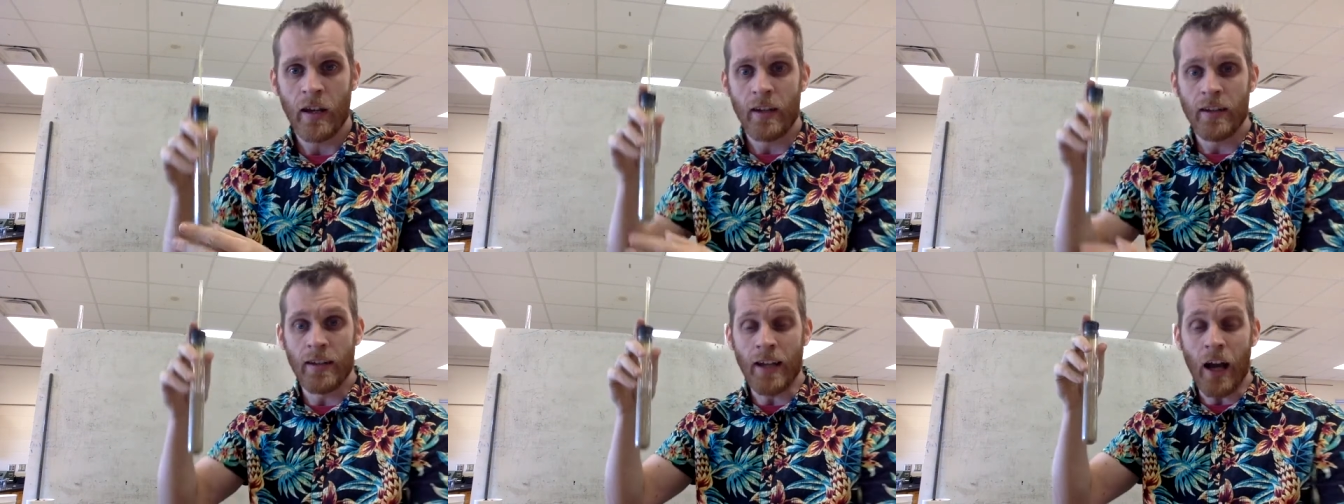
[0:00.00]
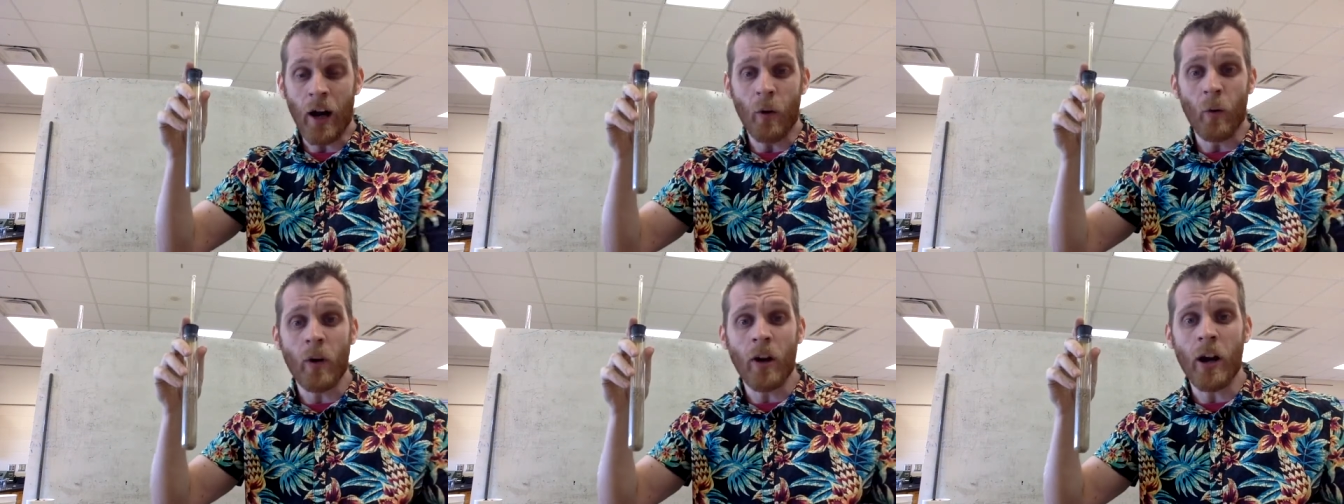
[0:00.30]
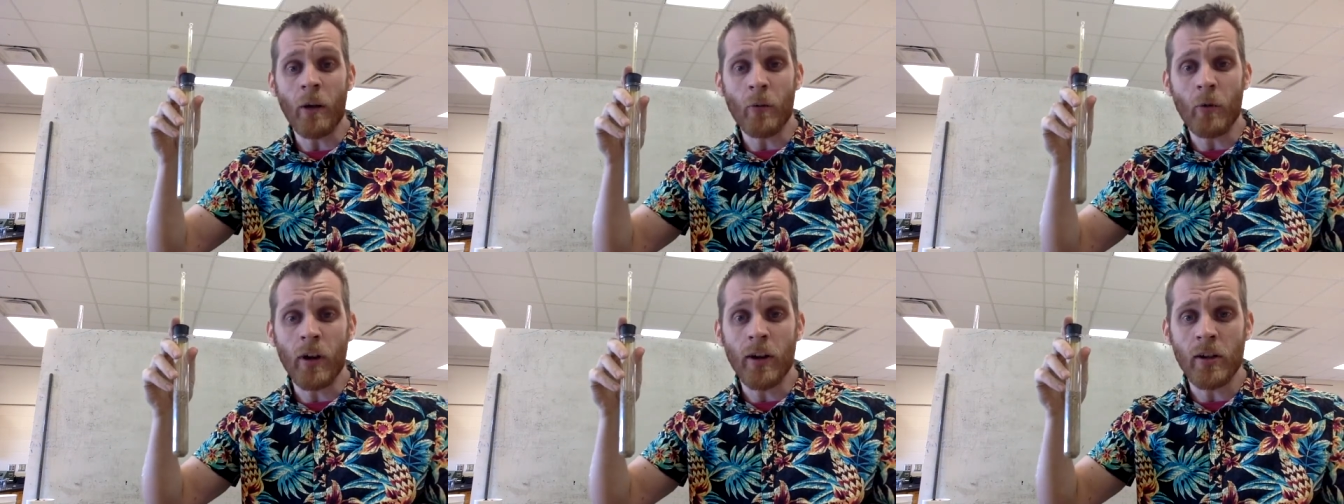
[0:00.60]
Now what
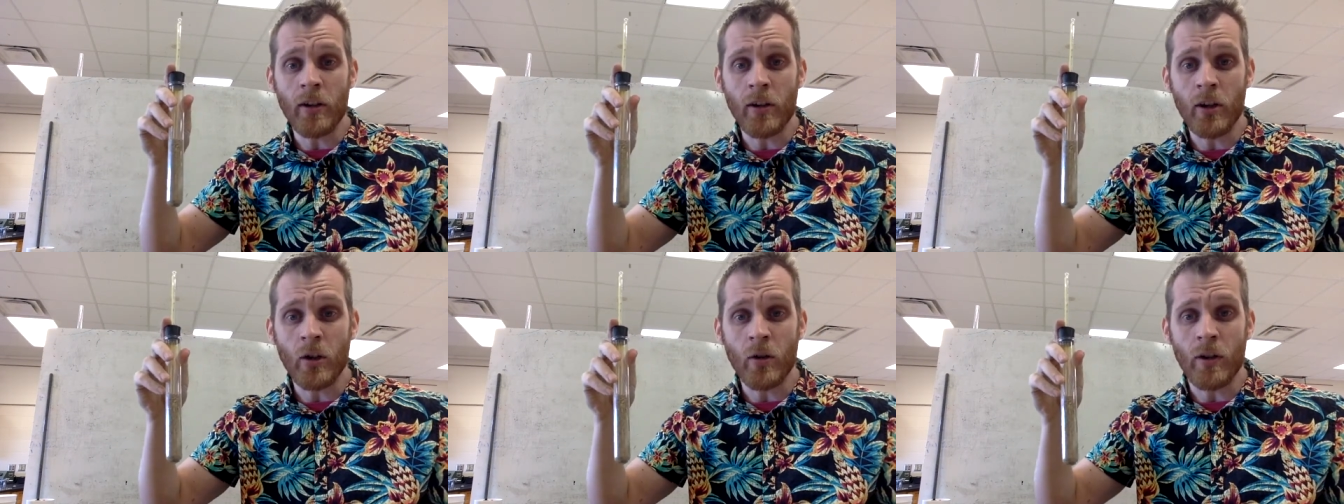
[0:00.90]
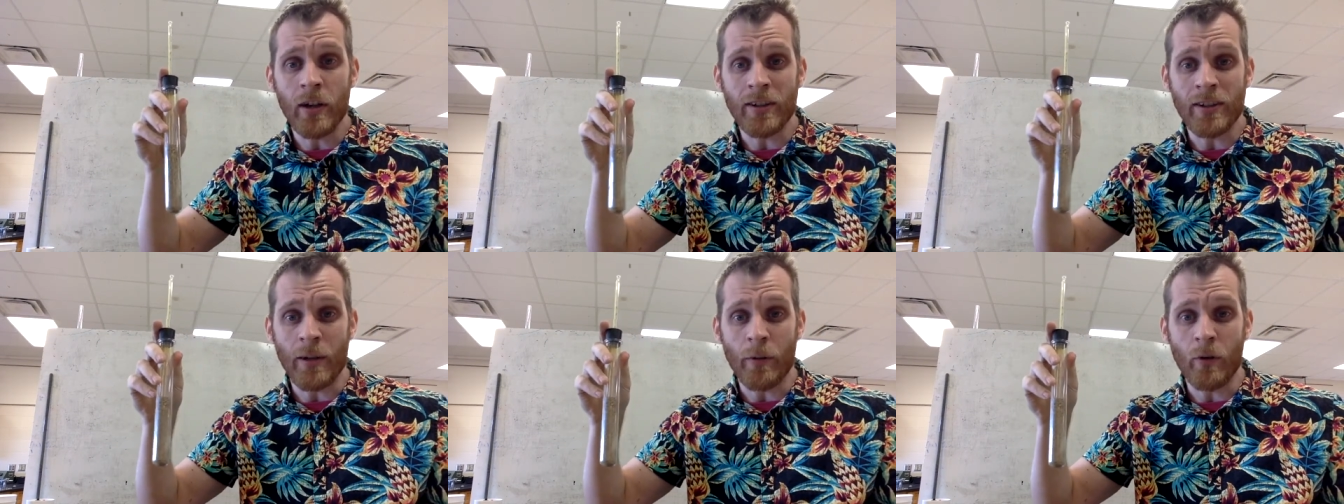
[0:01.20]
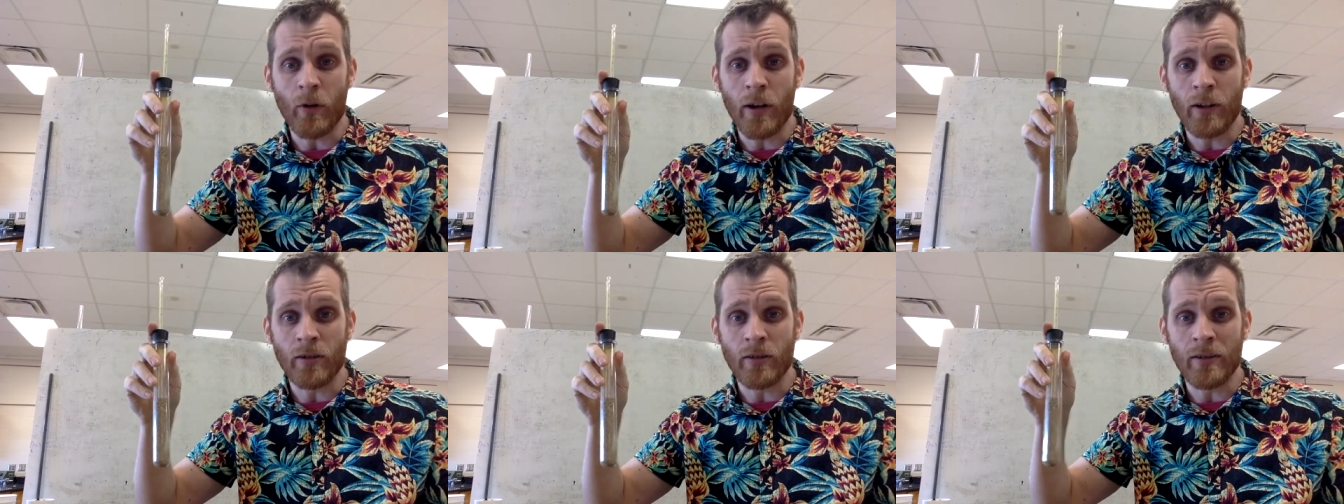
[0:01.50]
I'm going to do is I'm
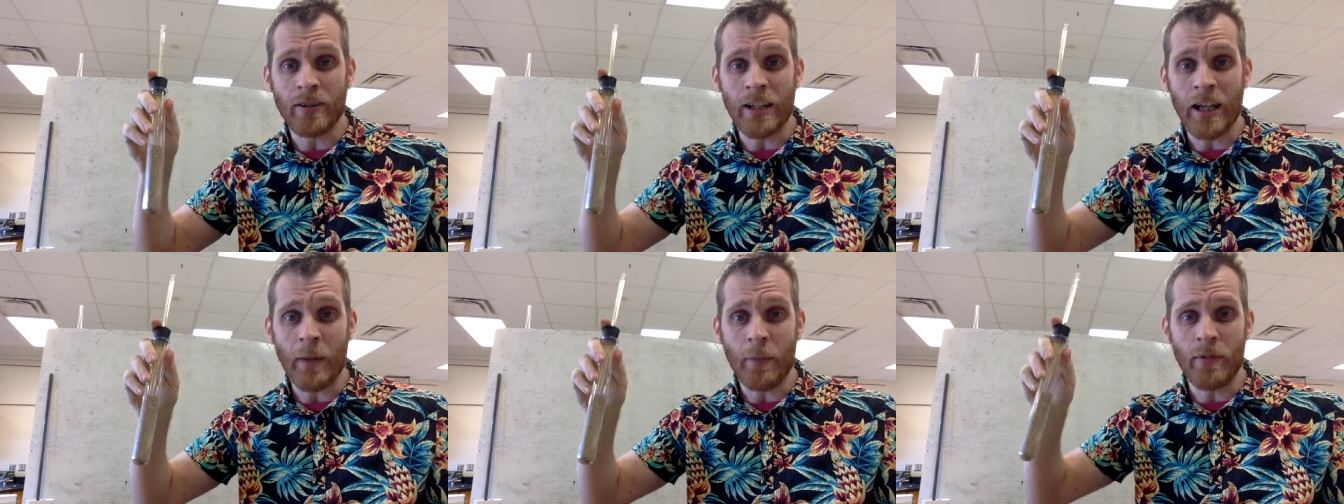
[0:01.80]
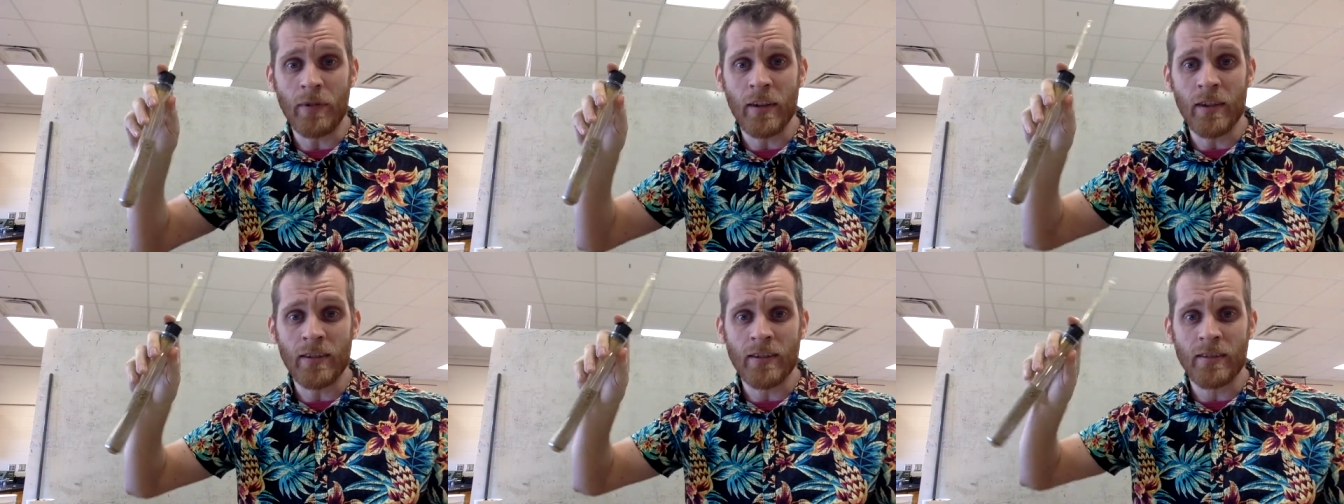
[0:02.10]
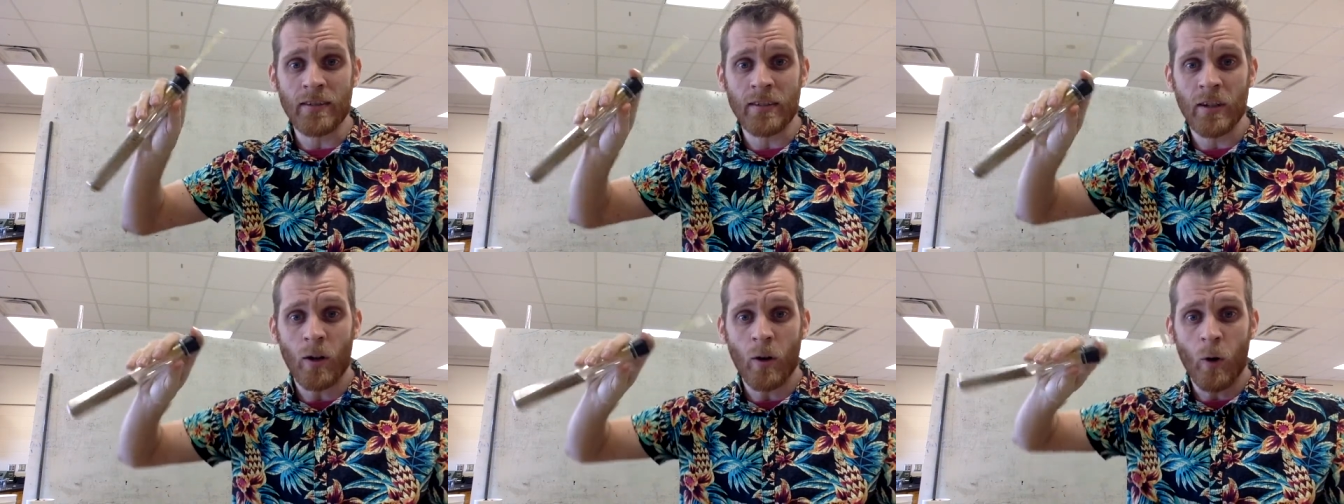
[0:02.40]
going to tip
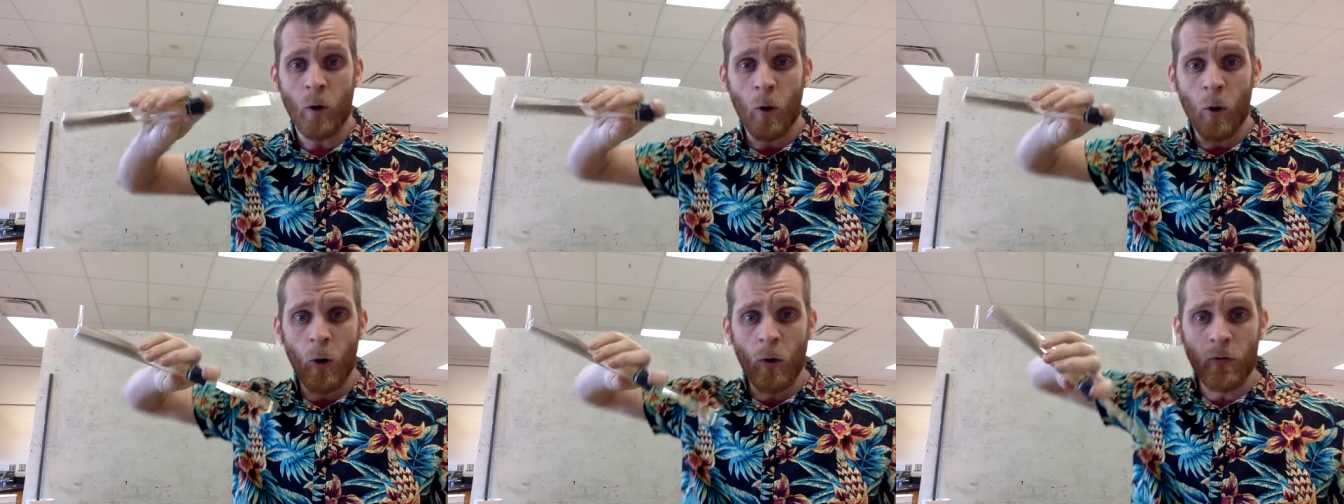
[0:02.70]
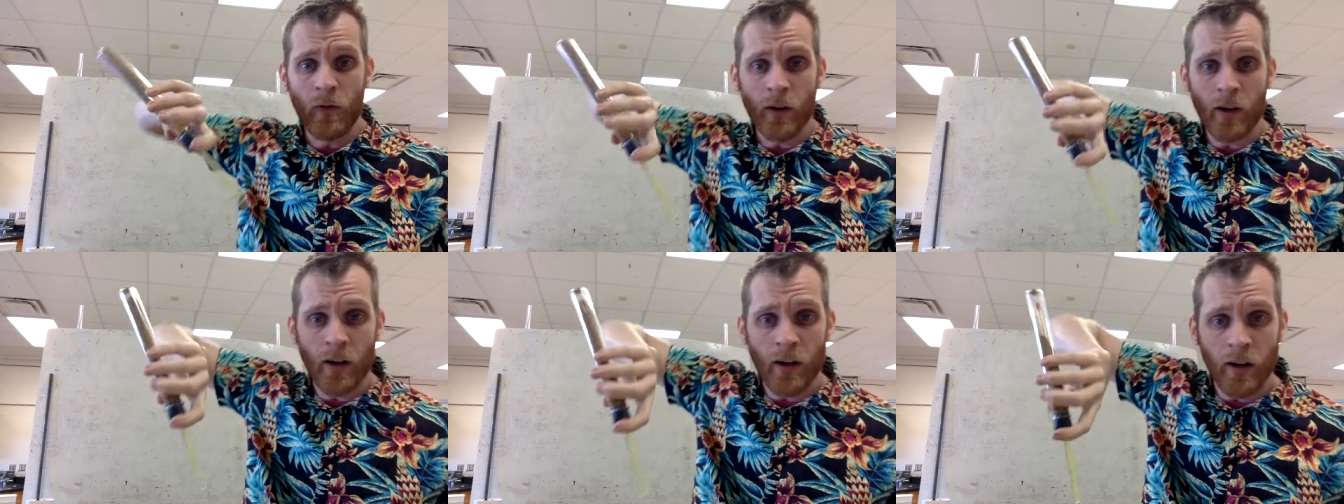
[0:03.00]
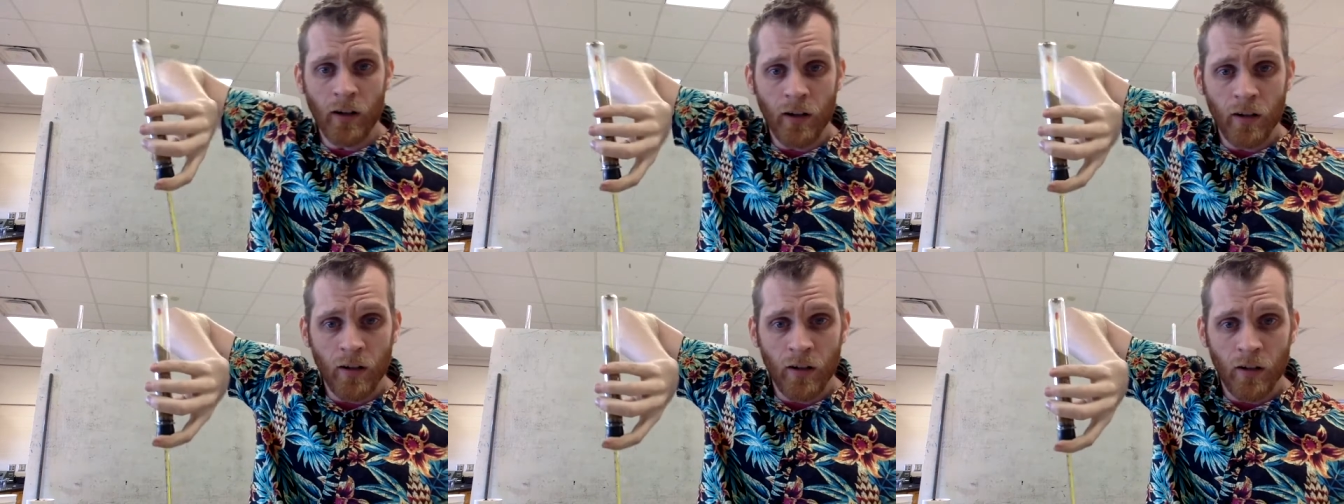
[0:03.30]
this
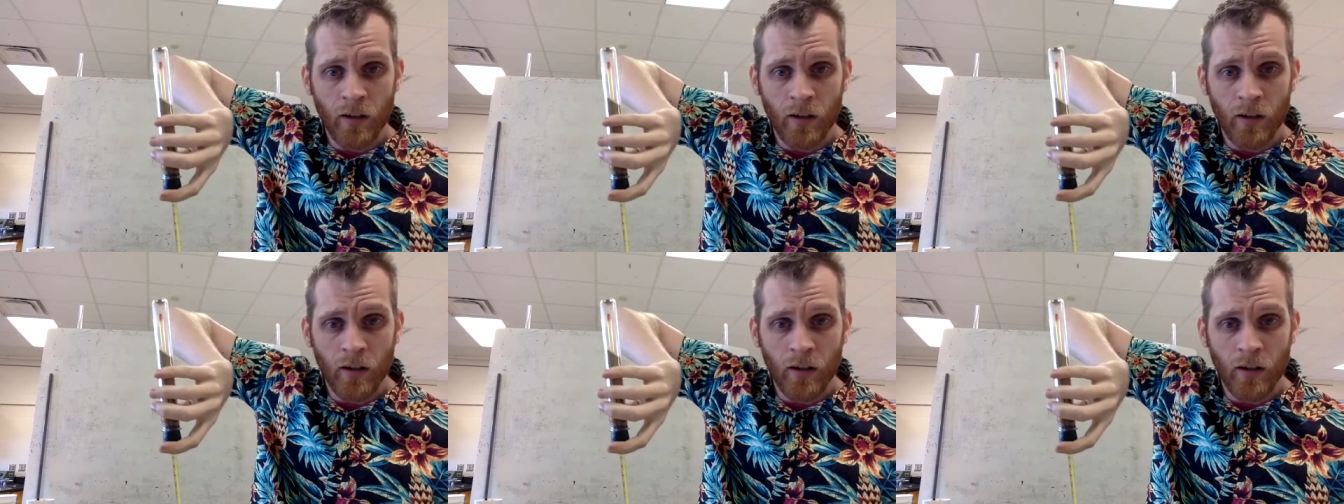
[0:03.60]
over